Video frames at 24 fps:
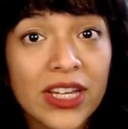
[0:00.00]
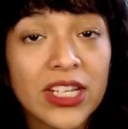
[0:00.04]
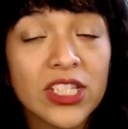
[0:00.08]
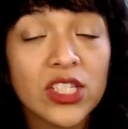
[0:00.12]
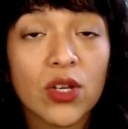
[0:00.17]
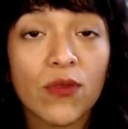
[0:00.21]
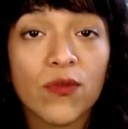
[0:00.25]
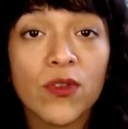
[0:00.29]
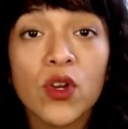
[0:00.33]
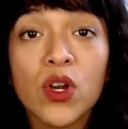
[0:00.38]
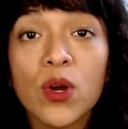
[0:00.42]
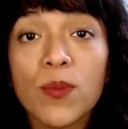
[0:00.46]
So
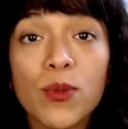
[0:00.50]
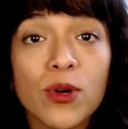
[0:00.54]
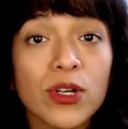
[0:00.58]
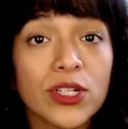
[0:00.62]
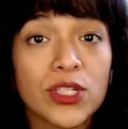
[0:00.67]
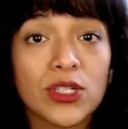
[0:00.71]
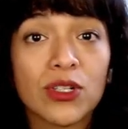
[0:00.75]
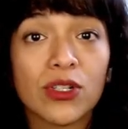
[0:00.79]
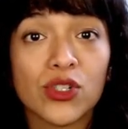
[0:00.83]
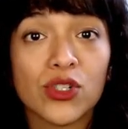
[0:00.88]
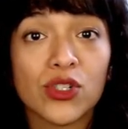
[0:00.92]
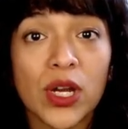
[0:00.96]
if you're a
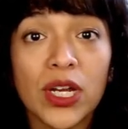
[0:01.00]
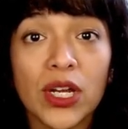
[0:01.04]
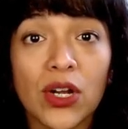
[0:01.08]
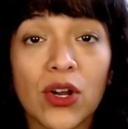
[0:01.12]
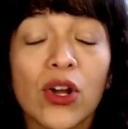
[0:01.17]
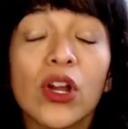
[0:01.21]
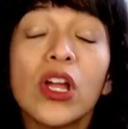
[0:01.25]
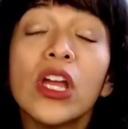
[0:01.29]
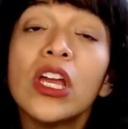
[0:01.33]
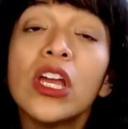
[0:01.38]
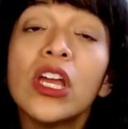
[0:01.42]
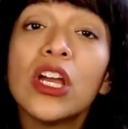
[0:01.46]
personal trainer,
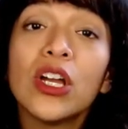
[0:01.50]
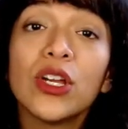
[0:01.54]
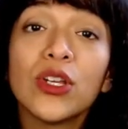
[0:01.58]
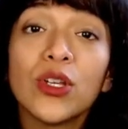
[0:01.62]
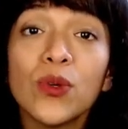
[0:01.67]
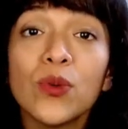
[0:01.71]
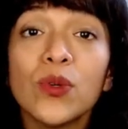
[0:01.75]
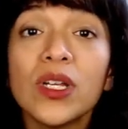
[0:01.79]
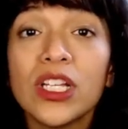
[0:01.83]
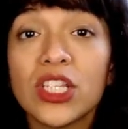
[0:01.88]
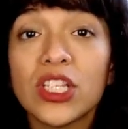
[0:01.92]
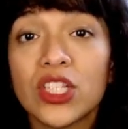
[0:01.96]

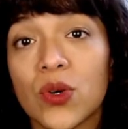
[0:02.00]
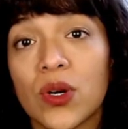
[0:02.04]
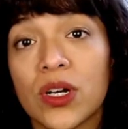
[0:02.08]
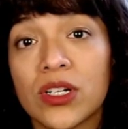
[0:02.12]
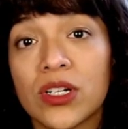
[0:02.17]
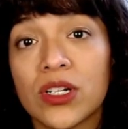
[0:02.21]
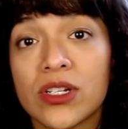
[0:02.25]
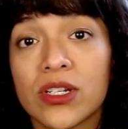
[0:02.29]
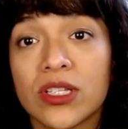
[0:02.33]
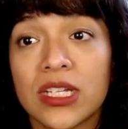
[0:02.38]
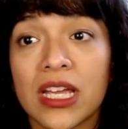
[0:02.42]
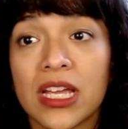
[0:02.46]
you need to
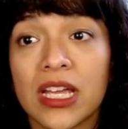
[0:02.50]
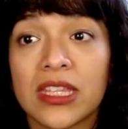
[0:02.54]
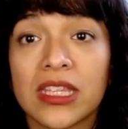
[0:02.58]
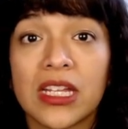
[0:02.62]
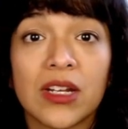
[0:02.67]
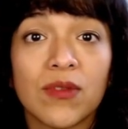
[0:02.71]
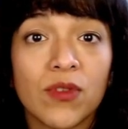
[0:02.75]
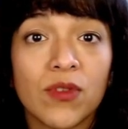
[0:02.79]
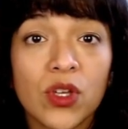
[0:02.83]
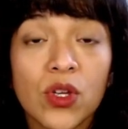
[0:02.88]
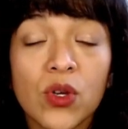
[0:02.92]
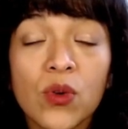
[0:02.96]
understand that
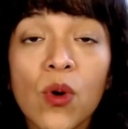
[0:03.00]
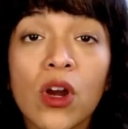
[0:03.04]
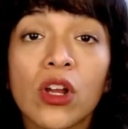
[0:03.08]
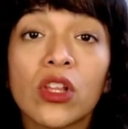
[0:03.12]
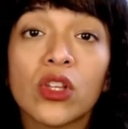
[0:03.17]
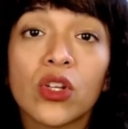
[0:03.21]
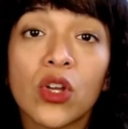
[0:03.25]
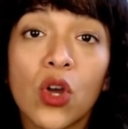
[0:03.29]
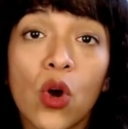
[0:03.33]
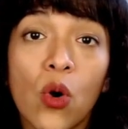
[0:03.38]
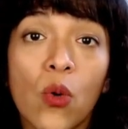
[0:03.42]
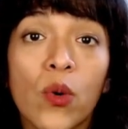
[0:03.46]
if you are
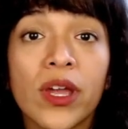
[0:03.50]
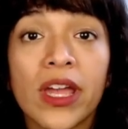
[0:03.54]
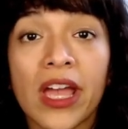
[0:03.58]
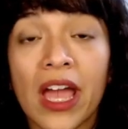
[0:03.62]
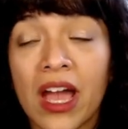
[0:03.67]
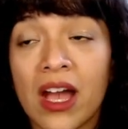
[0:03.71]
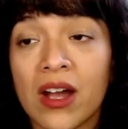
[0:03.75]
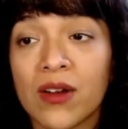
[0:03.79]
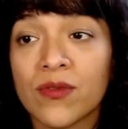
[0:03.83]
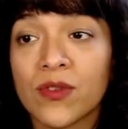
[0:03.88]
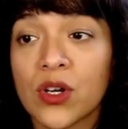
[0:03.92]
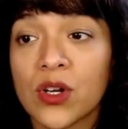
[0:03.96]
going
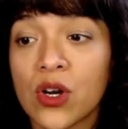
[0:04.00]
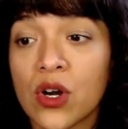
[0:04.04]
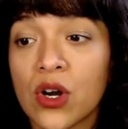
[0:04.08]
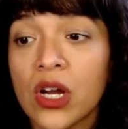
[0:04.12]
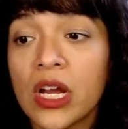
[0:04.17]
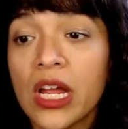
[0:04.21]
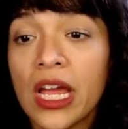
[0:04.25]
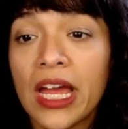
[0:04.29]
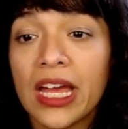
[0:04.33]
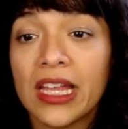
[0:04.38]
after,